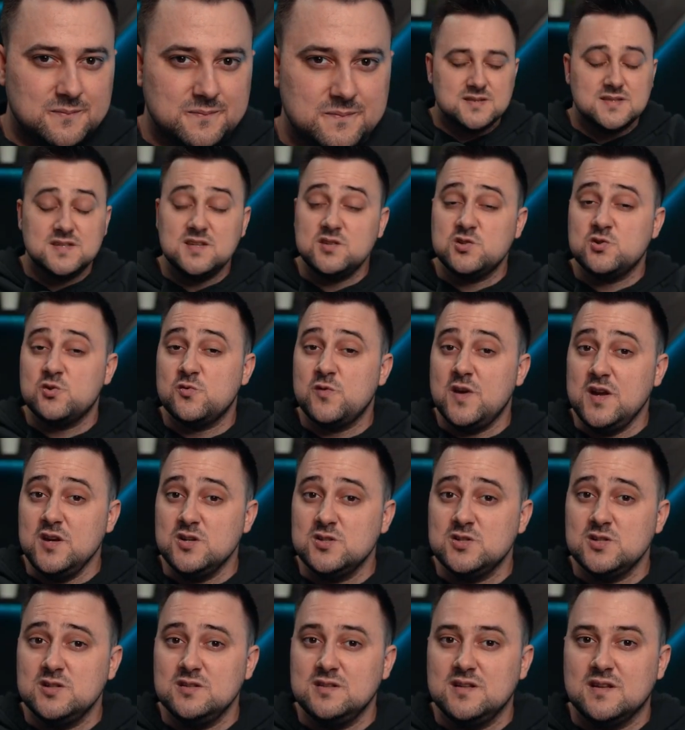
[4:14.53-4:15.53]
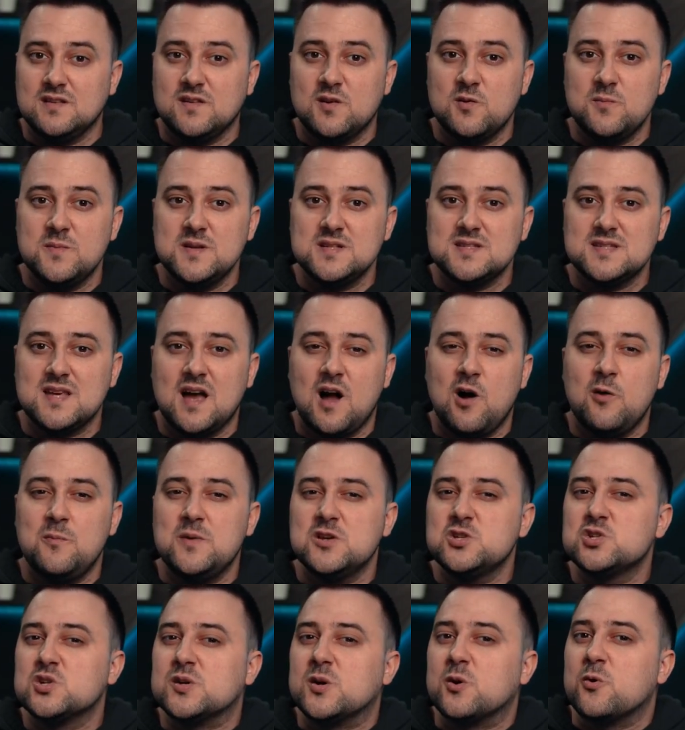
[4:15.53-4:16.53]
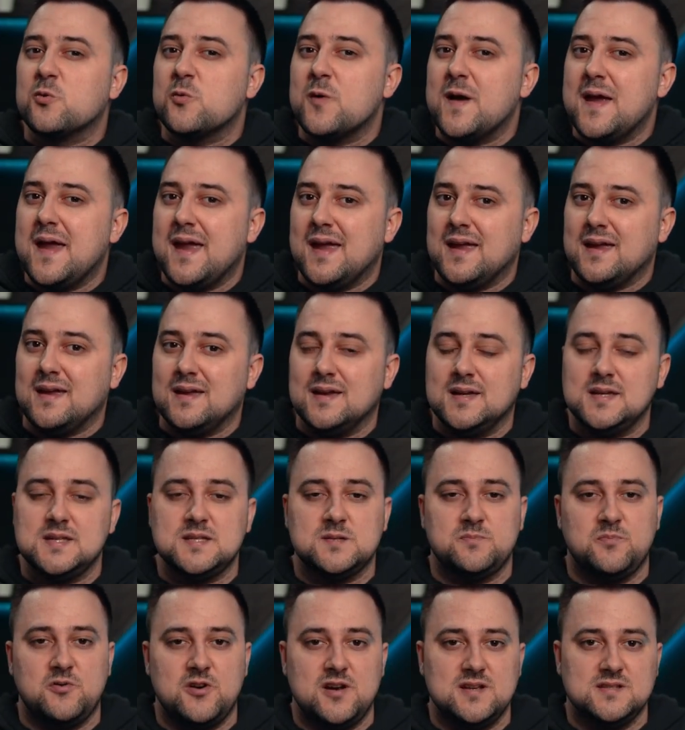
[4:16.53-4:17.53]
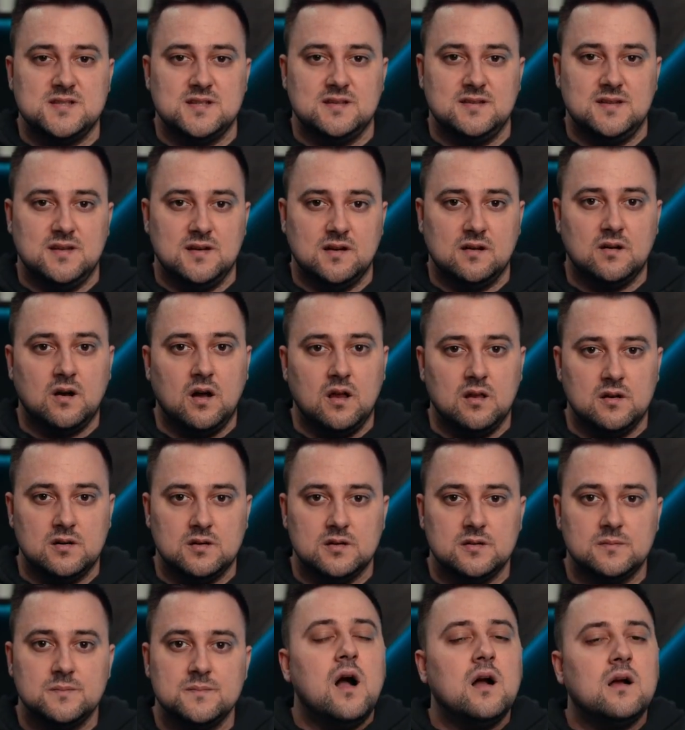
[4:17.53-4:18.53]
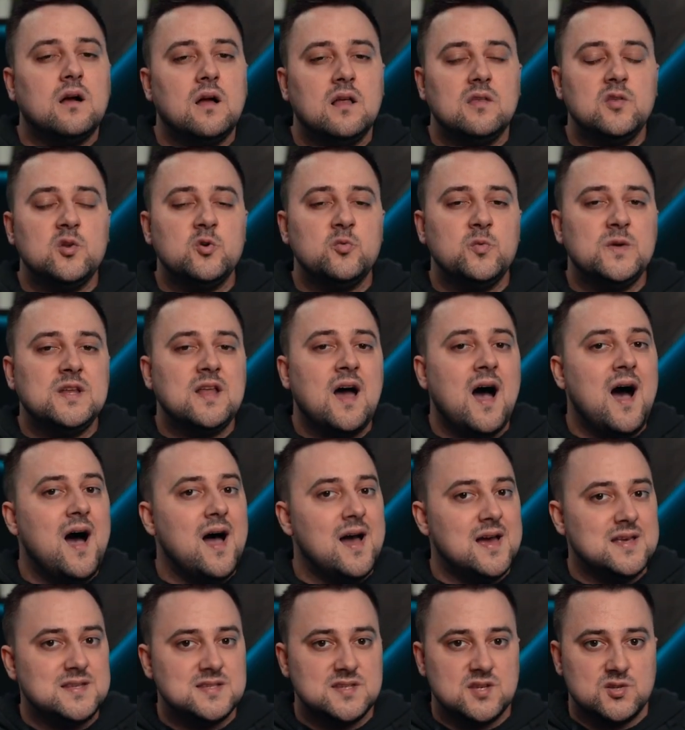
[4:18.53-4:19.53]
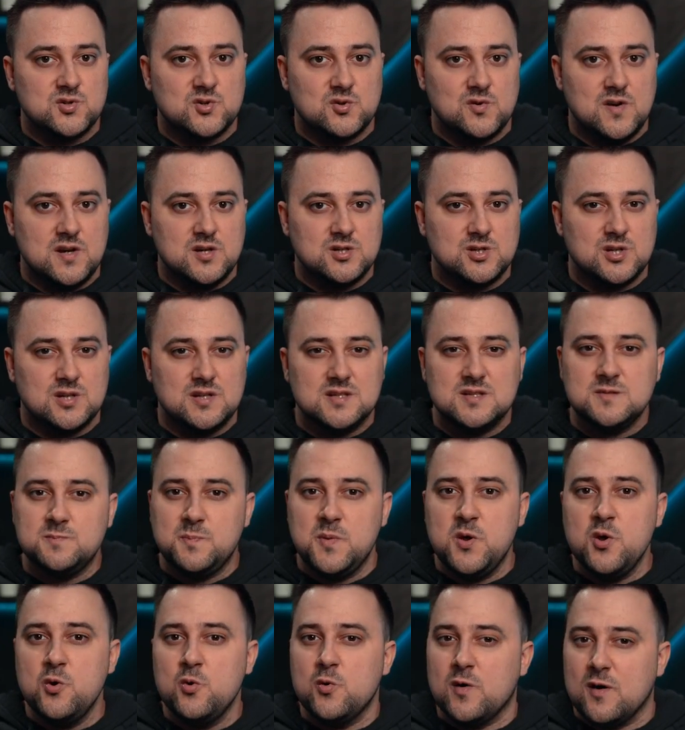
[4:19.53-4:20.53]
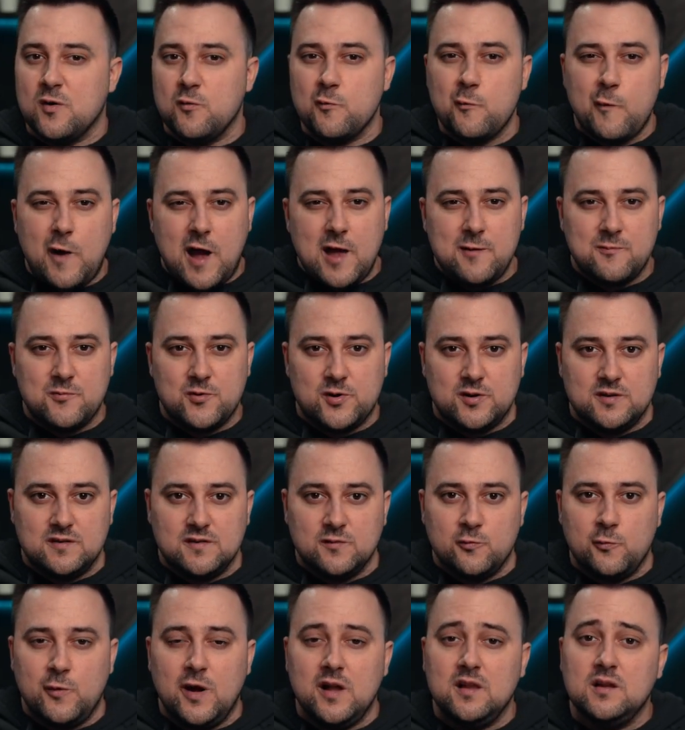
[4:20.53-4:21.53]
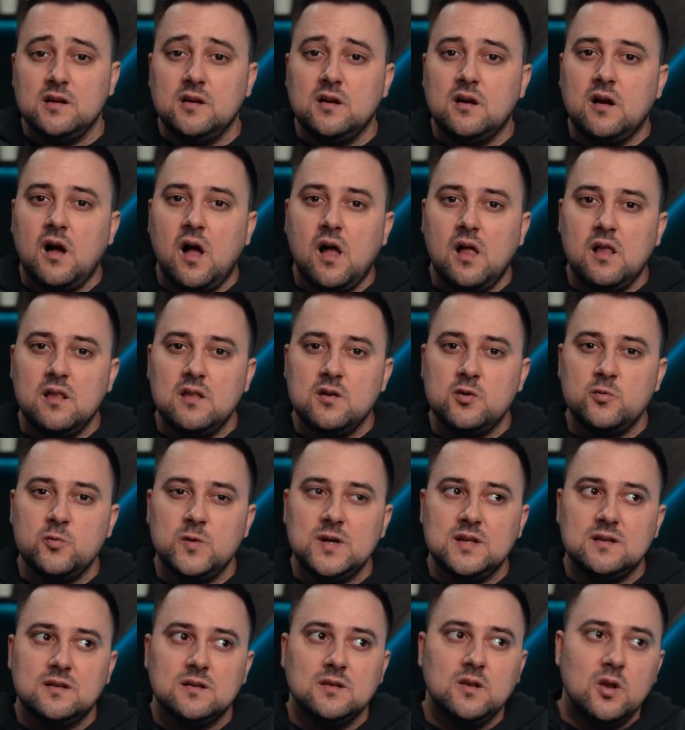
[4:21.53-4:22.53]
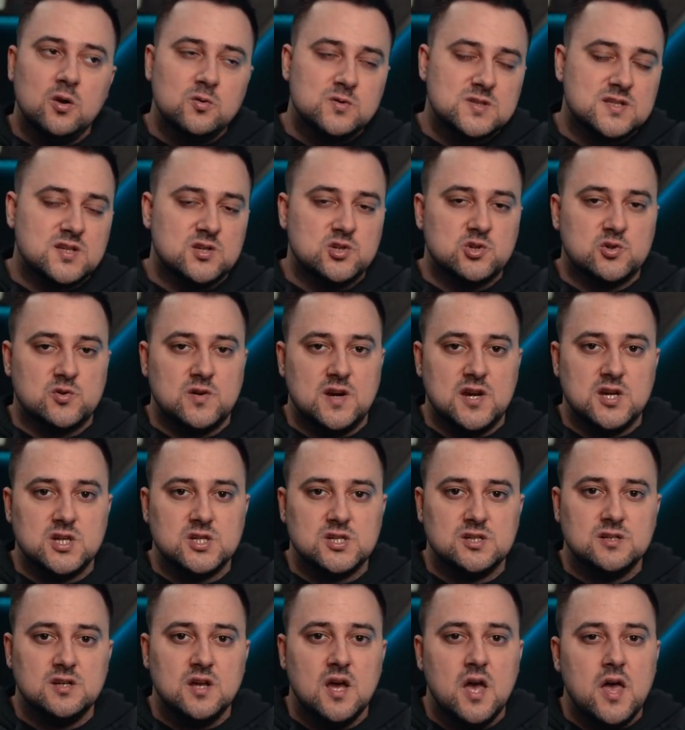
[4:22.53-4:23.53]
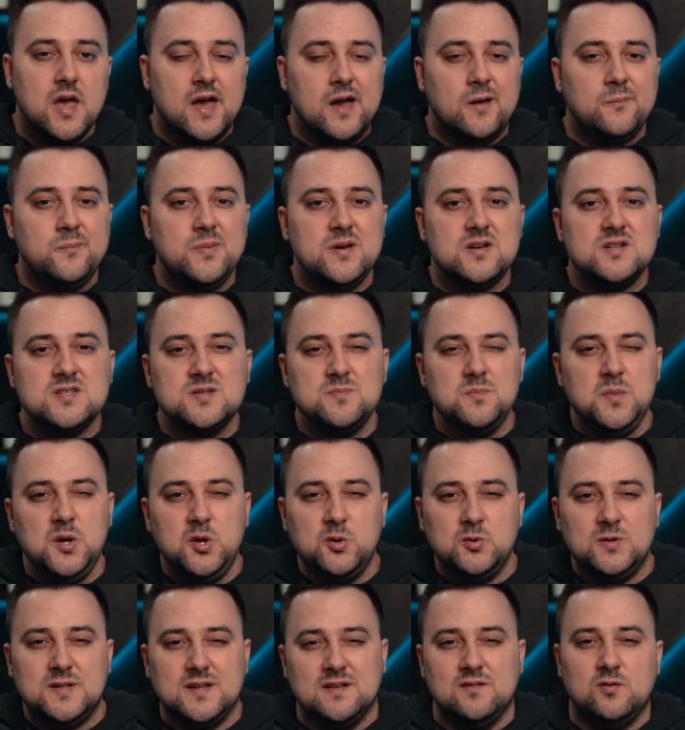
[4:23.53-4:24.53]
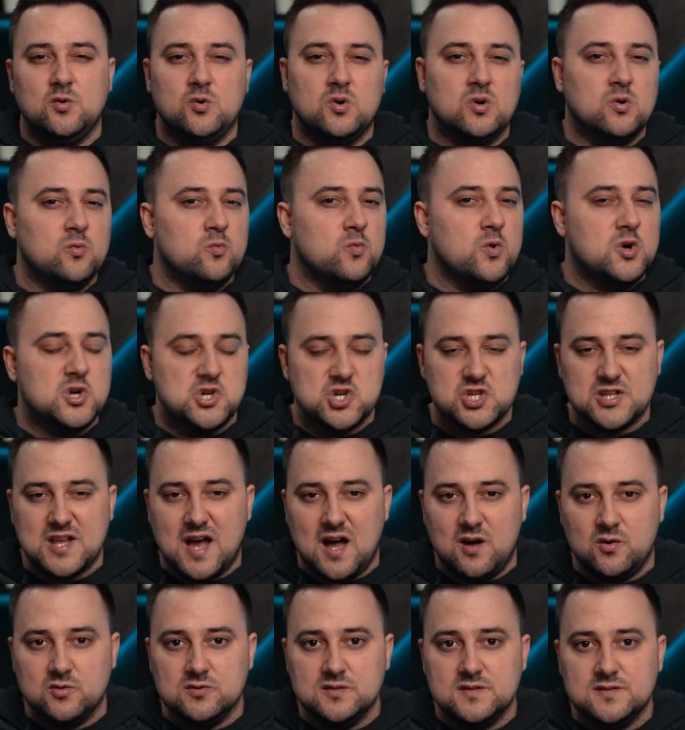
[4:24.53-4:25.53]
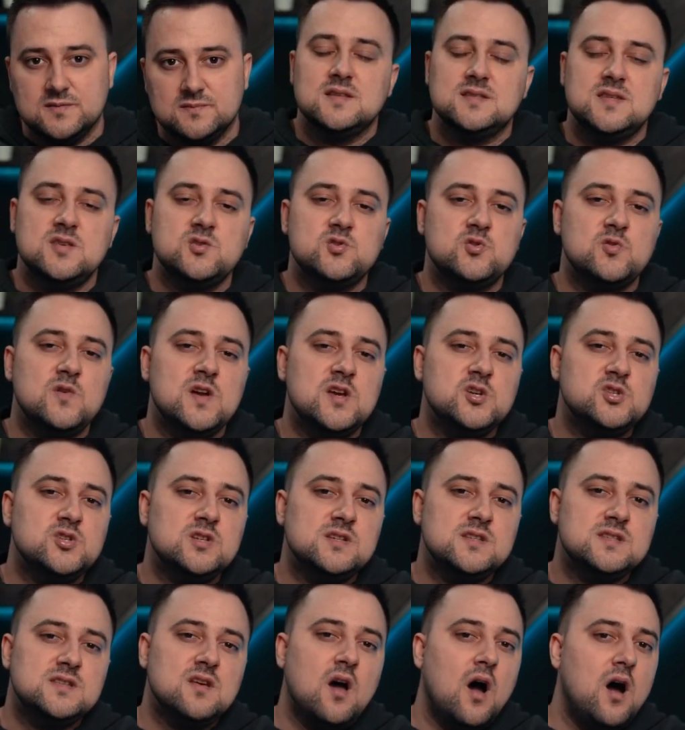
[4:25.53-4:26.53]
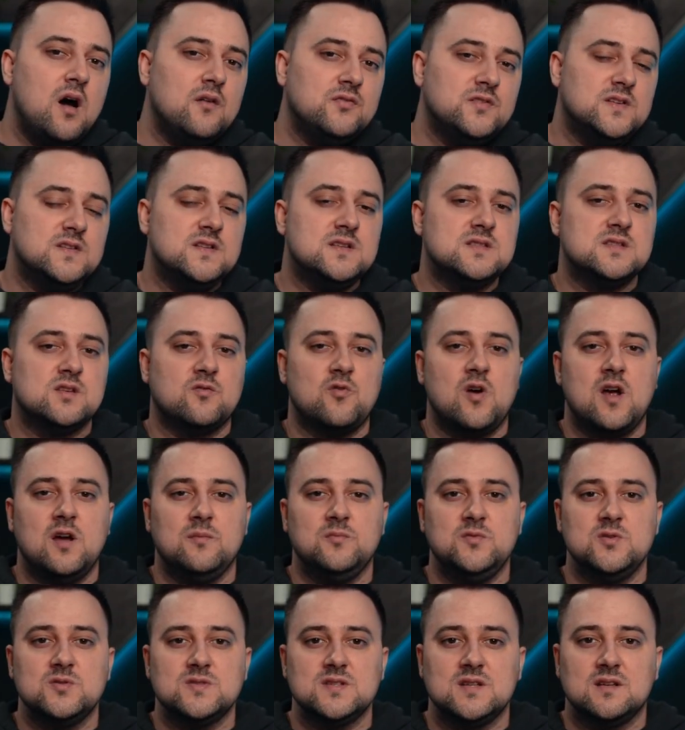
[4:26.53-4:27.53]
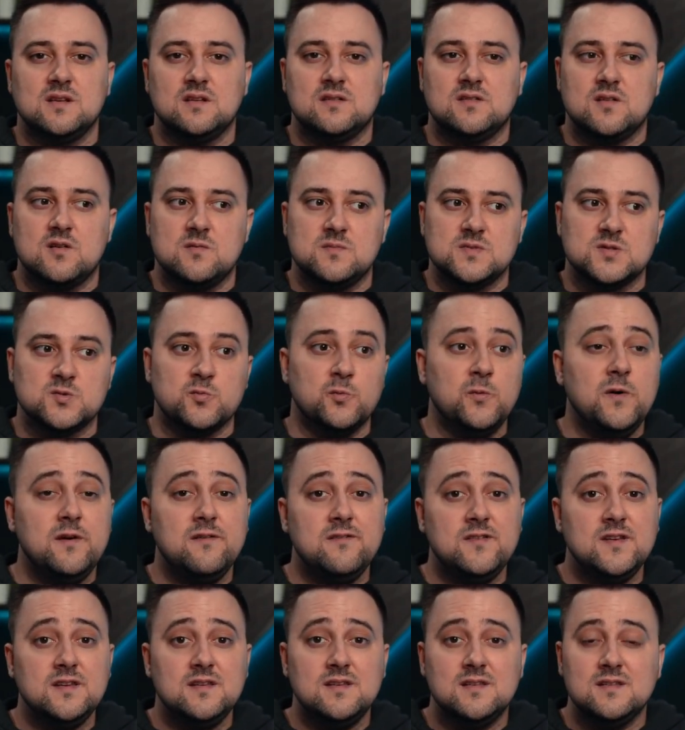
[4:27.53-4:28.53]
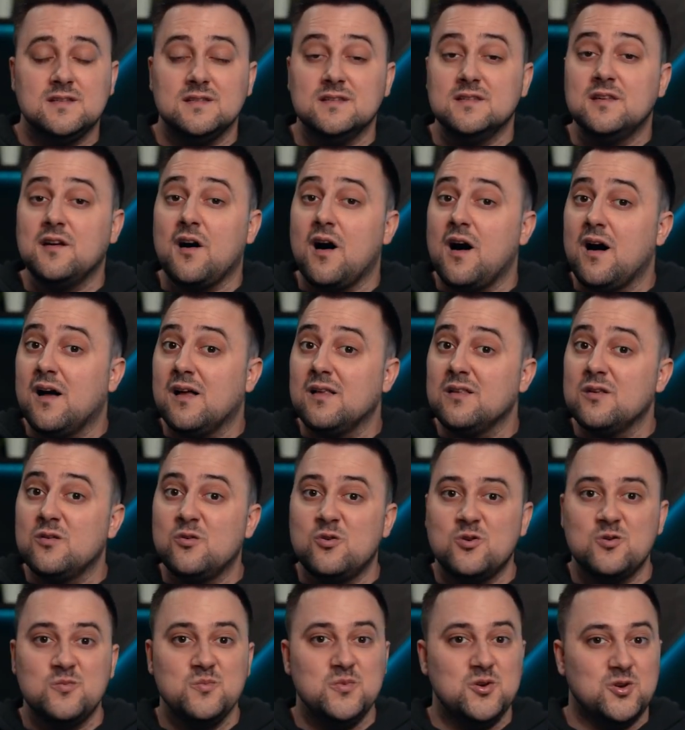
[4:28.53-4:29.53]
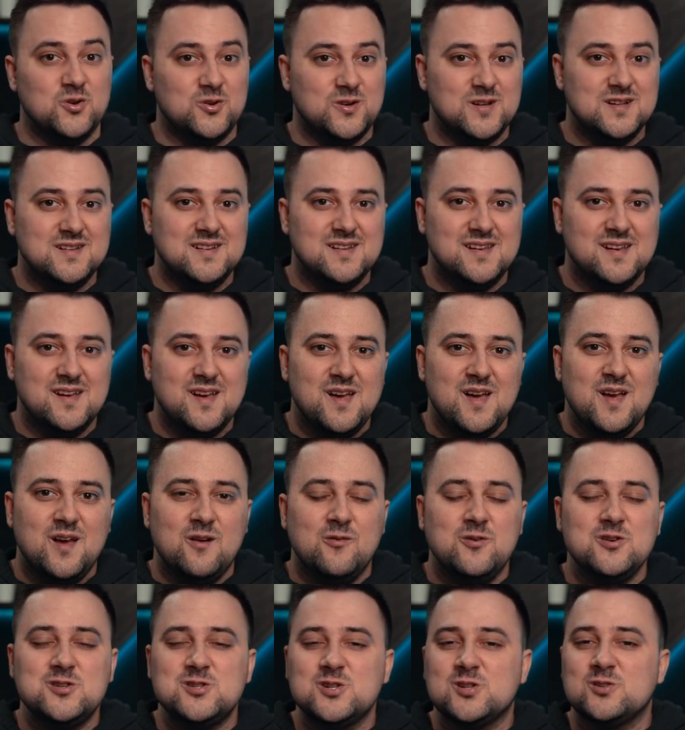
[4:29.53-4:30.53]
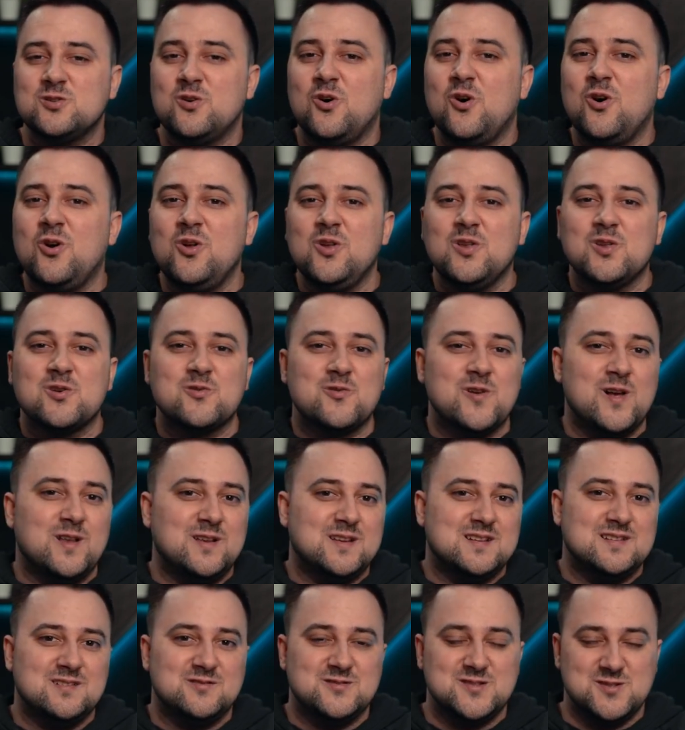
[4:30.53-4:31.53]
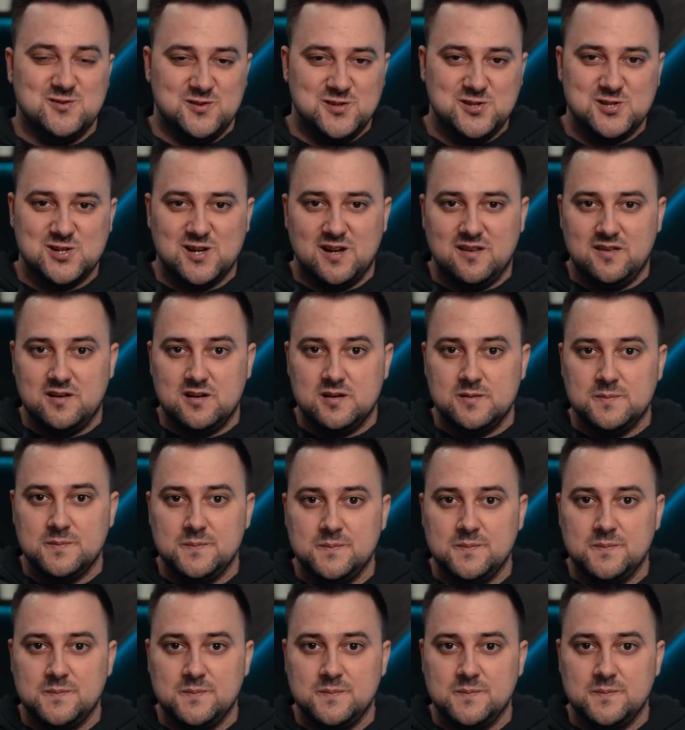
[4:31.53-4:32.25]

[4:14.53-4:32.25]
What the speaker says: Saturation determines how much gray is present in a color. A color with high saturation is pure and vibrant, while a color with low saturation appears muted or washed out. Saturation is often described using the terms vivid, dull, or muted, which are all relative to each other.